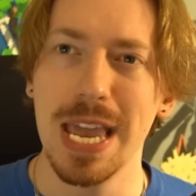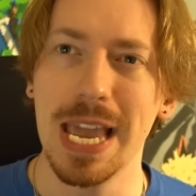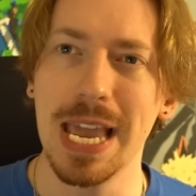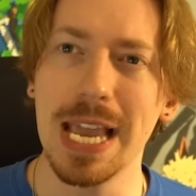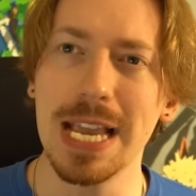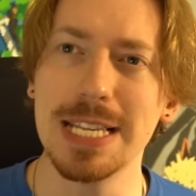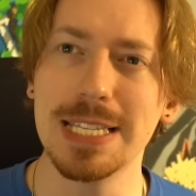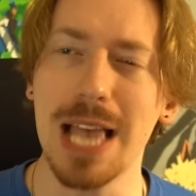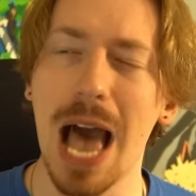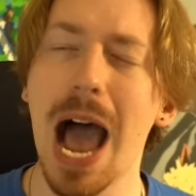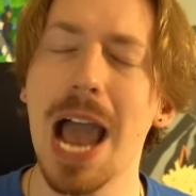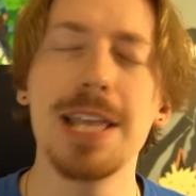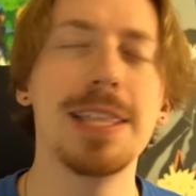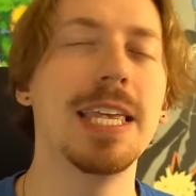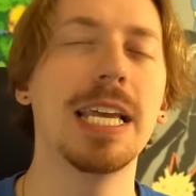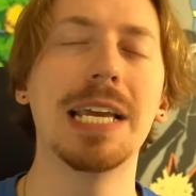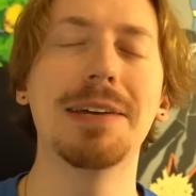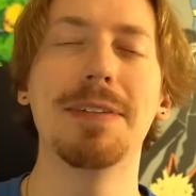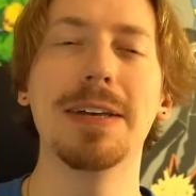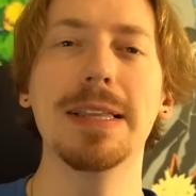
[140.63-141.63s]
is I
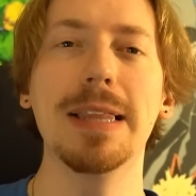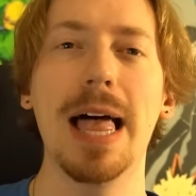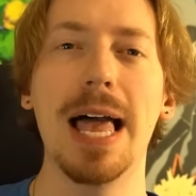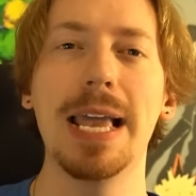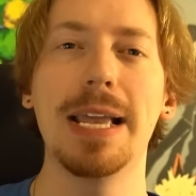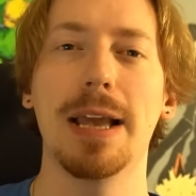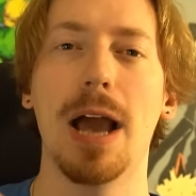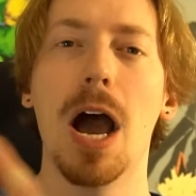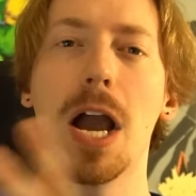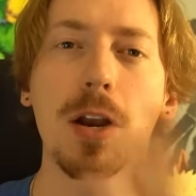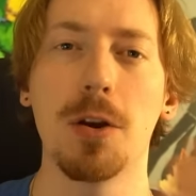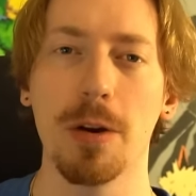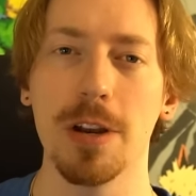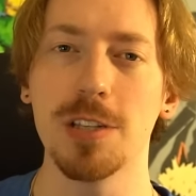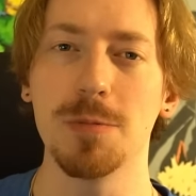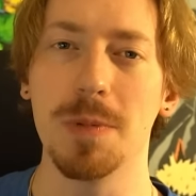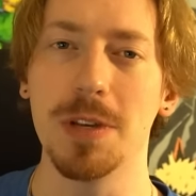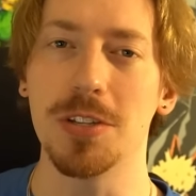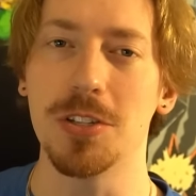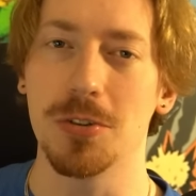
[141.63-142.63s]
think of it like a
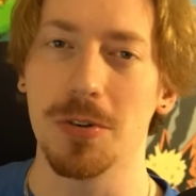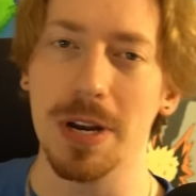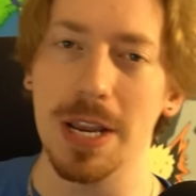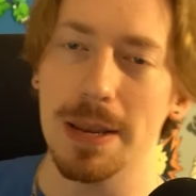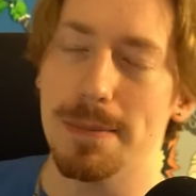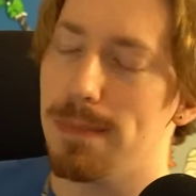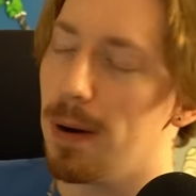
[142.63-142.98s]
Christmas tree.